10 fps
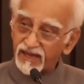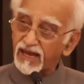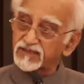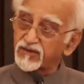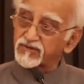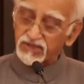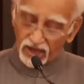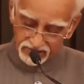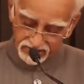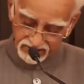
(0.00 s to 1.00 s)
As a
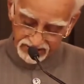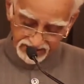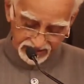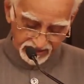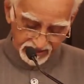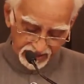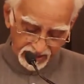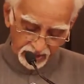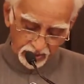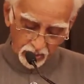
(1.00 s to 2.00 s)
result,
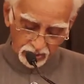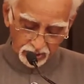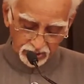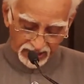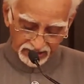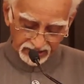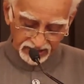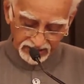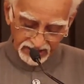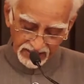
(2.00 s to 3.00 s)
no
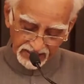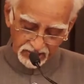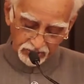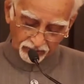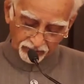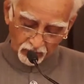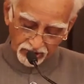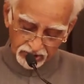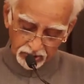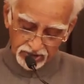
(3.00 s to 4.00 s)
society, least of
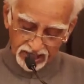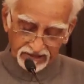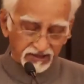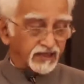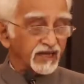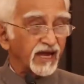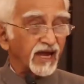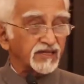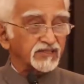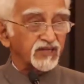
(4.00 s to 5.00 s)
all a society
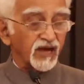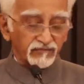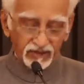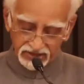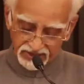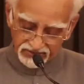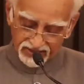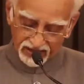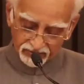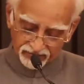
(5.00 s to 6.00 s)
as diverse as
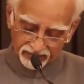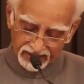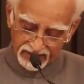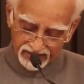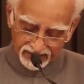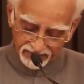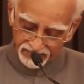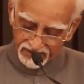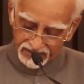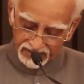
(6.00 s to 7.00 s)
that of India,
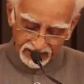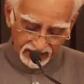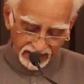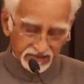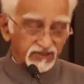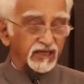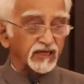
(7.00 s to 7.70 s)
is